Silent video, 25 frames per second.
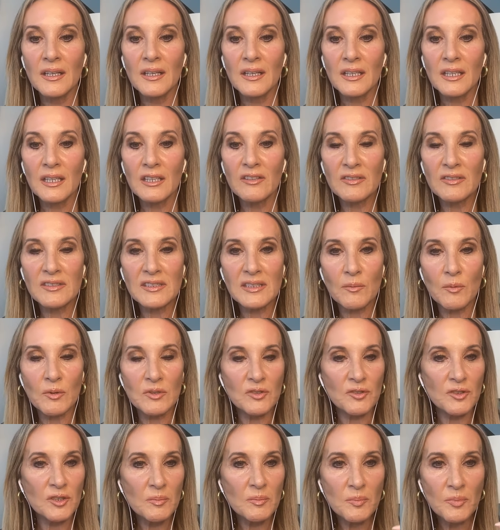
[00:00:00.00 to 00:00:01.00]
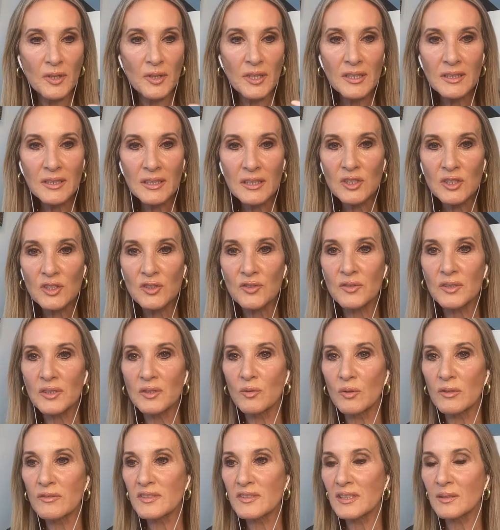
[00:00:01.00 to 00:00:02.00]
if someone's got a brain injury or
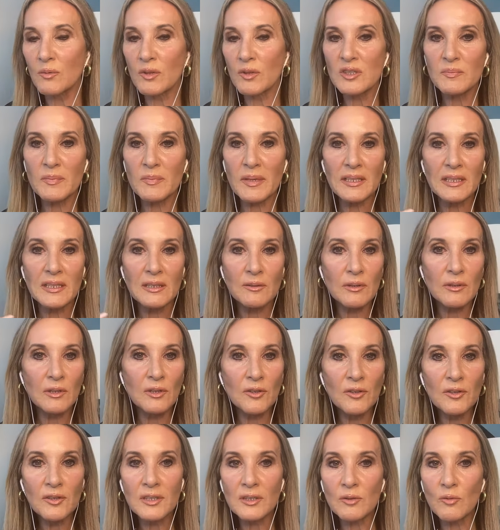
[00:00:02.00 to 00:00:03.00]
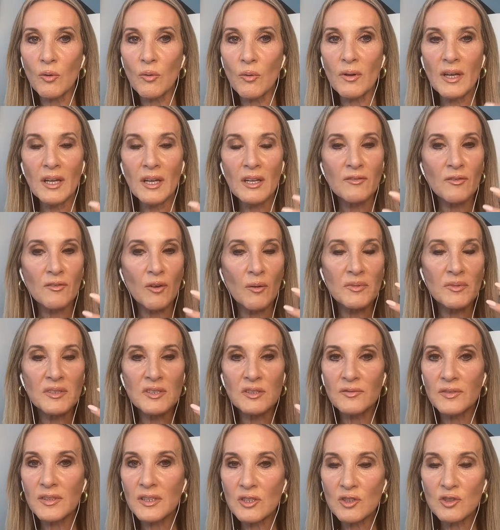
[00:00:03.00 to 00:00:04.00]
if someone's battling with learning or from
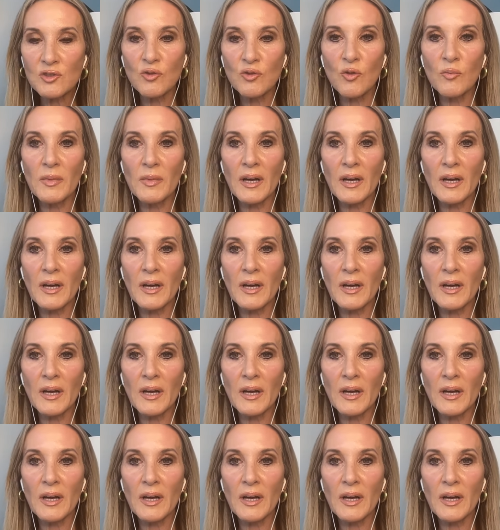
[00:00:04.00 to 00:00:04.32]
severe trauma,